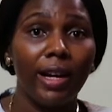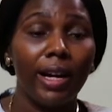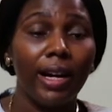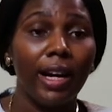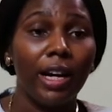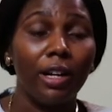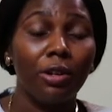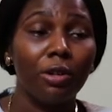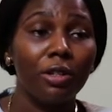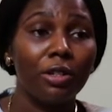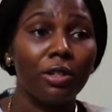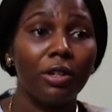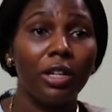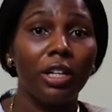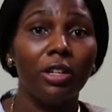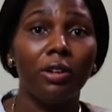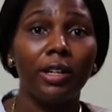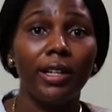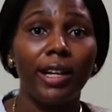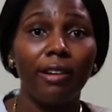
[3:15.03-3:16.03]
and also
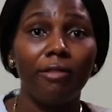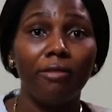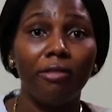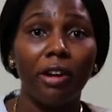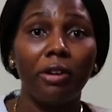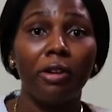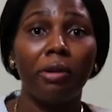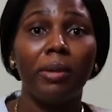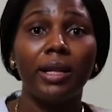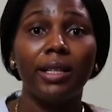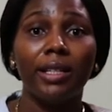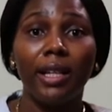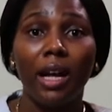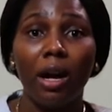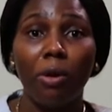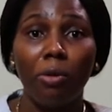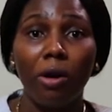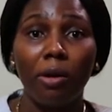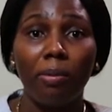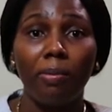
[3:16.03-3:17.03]
in other environments in our
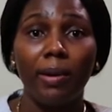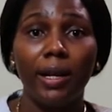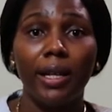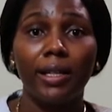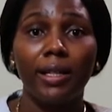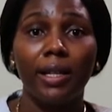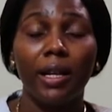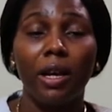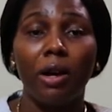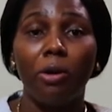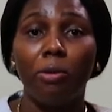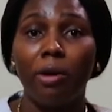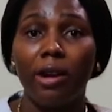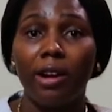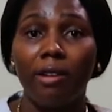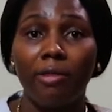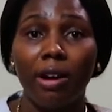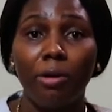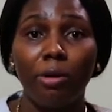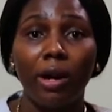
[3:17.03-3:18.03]
workplace,
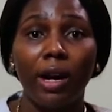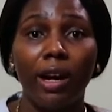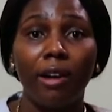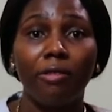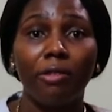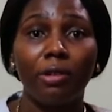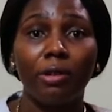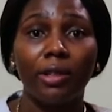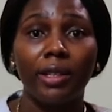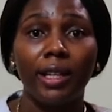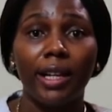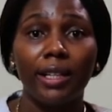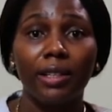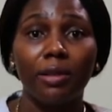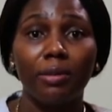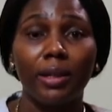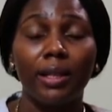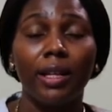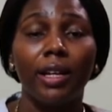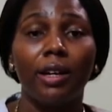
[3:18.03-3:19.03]
wherever we have contact
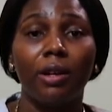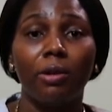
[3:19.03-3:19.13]
with,